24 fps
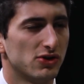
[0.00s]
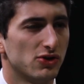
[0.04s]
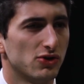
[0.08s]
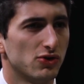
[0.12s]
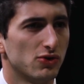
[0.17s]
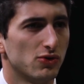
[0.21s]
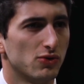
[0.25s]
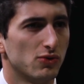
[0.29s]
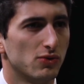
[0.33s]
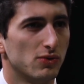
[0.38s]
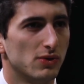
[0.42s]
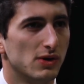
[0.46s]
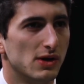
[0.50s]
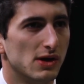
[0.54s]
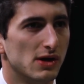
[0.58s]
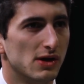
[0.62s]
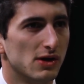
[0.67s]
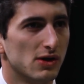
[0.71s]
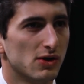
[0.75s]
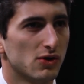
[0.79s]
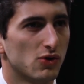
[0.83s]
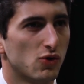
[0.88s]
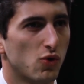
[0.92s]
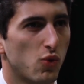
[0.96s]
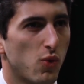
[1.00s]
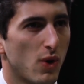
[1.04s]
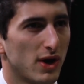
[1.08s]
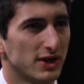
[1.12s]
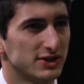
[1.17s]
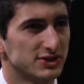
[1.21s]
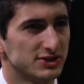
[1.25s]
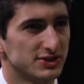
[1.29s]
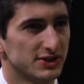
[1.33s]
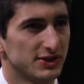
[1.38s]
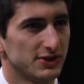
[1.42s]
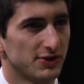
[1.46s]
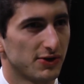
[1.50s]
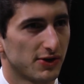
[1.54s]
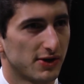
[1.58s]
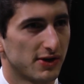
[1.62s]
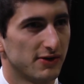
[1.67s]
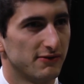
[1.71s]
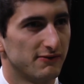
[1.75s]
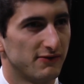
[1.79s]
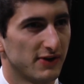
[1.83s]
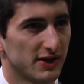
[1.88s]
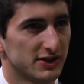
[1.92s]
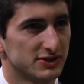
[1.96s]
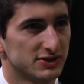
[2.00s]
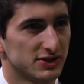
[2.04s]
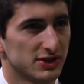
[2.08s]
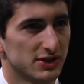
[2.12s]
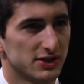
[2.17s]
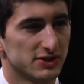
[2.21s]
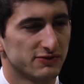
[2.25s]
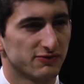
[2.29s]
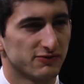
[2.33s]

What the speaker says: you question your convictions